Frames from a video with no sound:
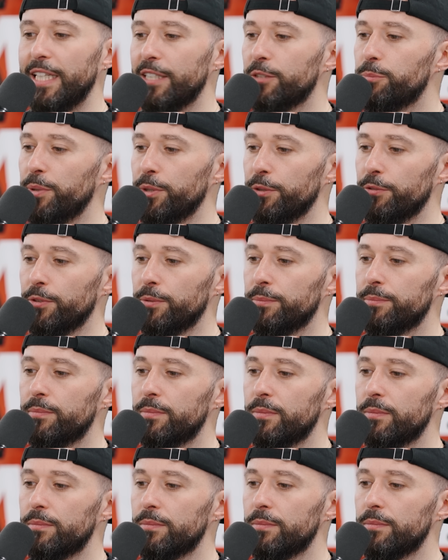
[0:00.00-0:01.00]
Yeah, it's beautiful.
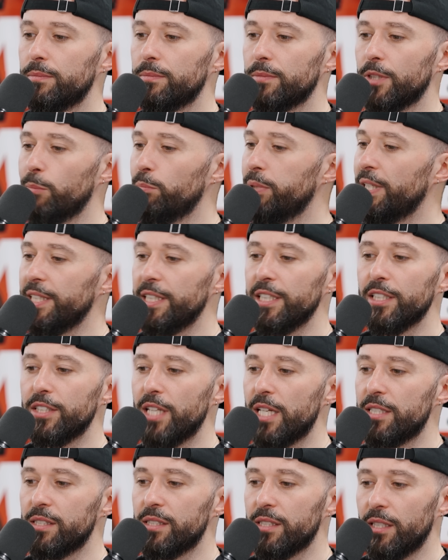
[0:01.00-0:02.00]
Yep. Completely
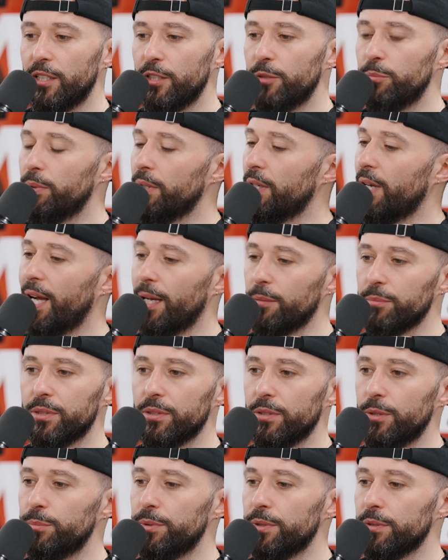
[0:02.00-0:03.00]
unnecessary, but
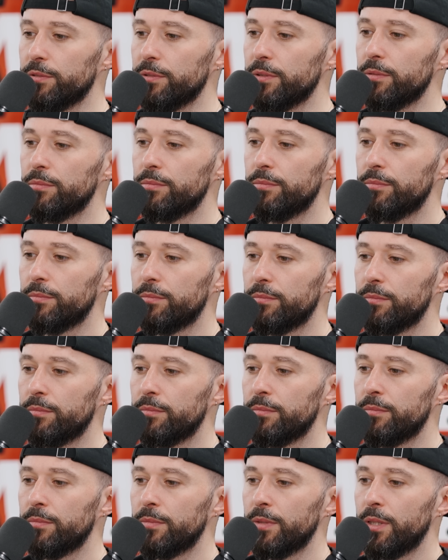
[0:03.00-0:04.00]
absolutely beautiful.
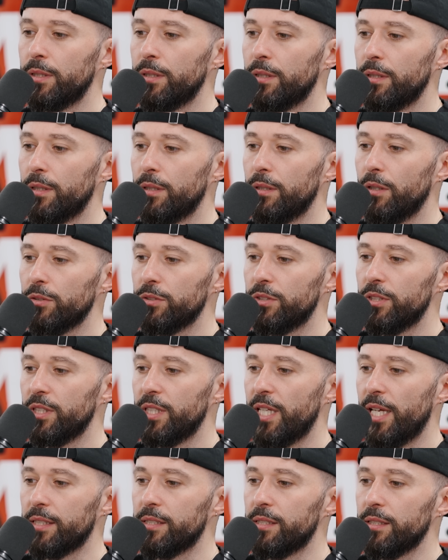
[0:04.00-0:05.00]
On to the
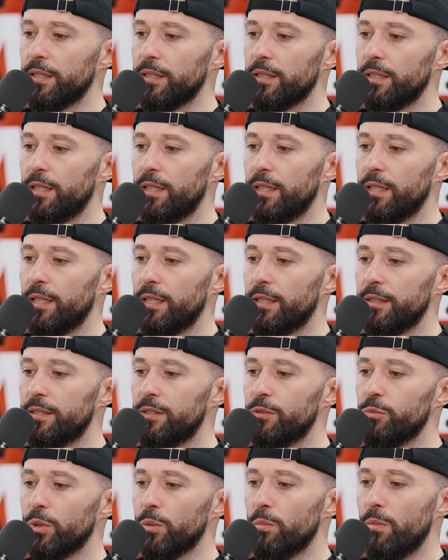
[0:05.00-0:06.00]
next thing. Uh, this
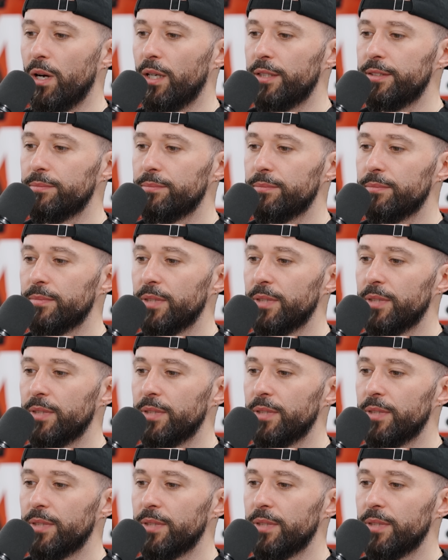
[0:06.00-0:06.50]
is one of mine.